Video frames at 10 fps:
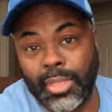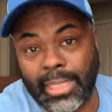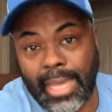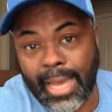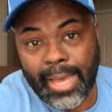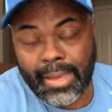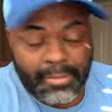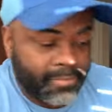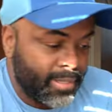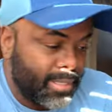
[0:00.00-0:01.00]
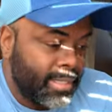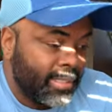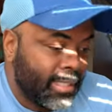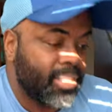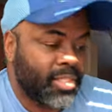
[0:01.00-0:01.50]
Alive.
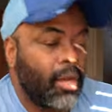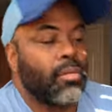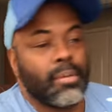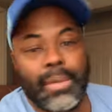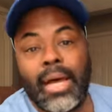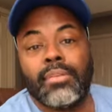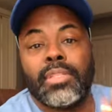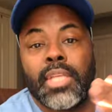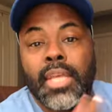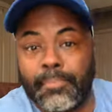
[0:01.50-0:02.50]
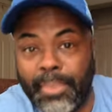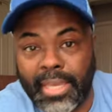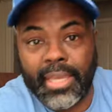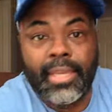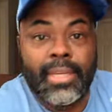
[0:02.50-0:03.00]
Let's talk about
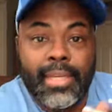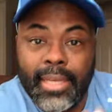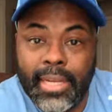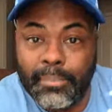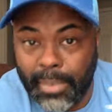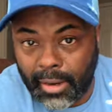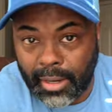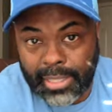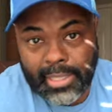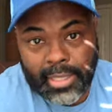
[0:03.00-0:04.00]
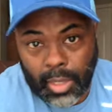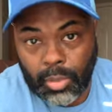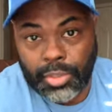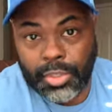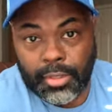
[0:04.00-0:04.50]
tipping in American
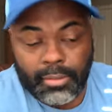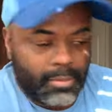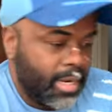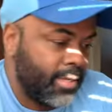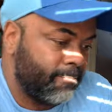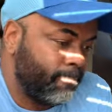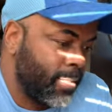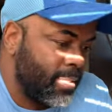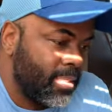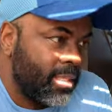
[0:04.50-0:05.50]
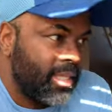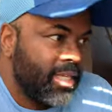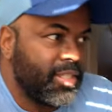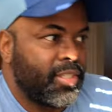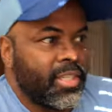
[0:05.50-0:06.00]
culture, right?
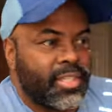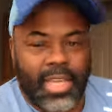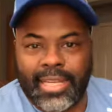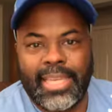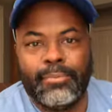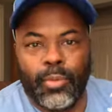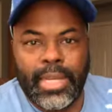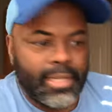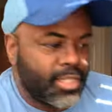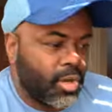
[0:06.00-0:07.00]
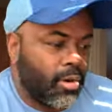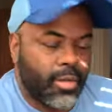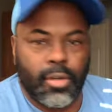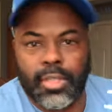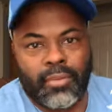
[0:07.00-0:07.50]
Is this, I keep reading these
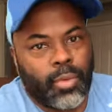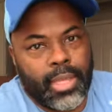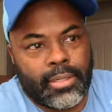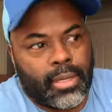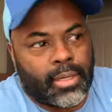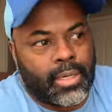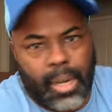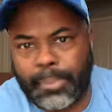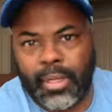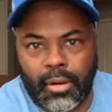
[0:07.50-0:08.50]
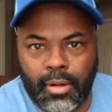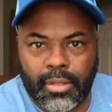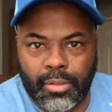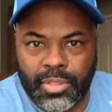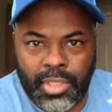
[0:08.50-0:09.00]
articles. I've read a couple of
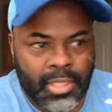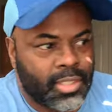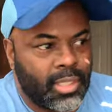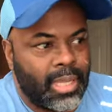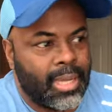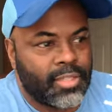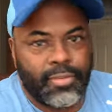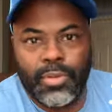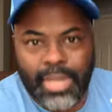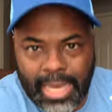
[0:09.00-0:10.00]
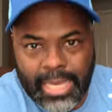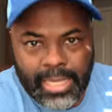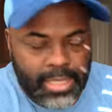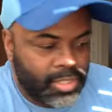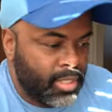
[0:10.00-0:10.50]
articles just the last few
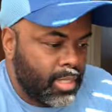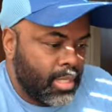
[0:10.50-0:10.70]
days,